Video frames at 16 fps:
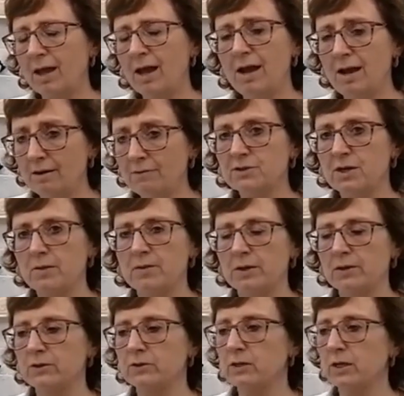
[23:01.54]
I have done
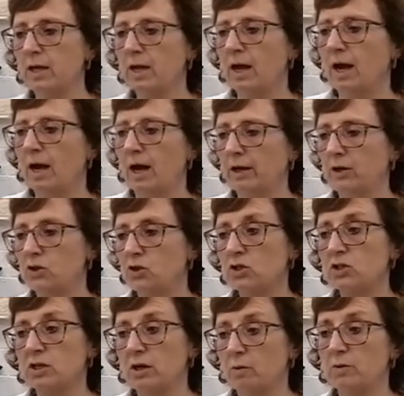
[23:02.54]
this, I could
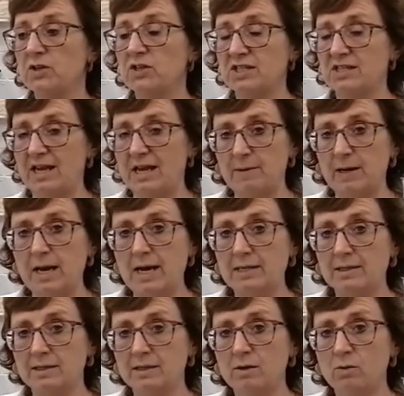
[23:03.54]
just sew it with a
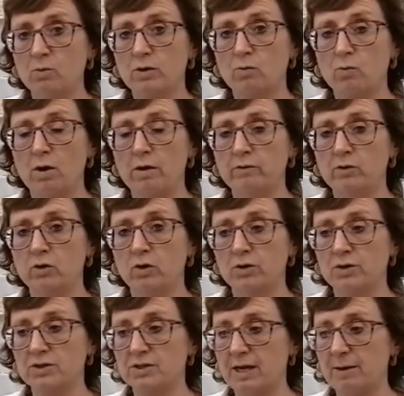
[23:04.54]
stabilizer, with a woven
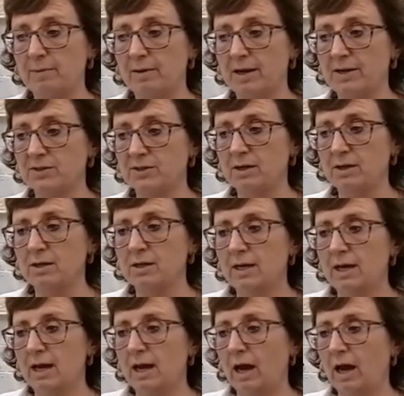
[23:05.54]
cotton stabilizer,
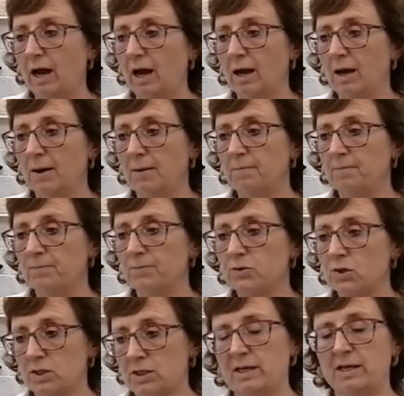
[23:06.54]

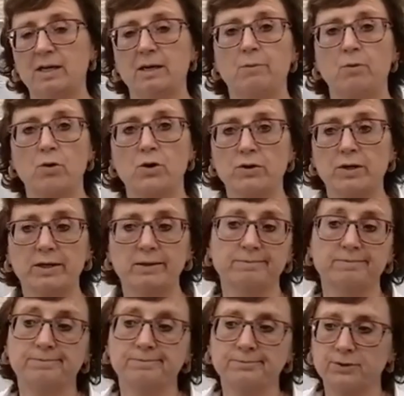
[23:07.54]
just like an embroidery.
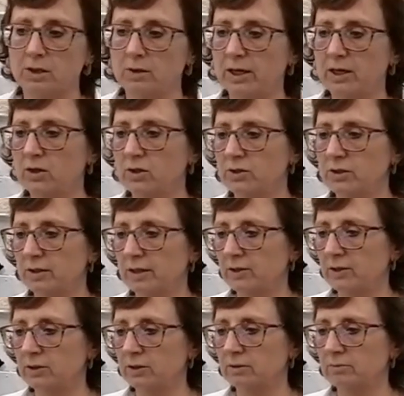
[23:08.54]
So I could do
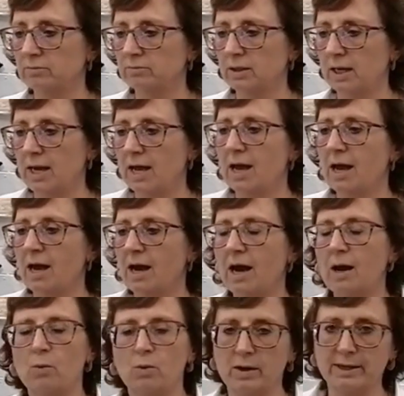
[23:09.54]
that too.
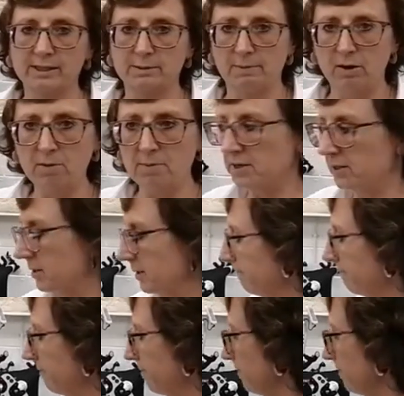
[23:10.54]
I will experiment.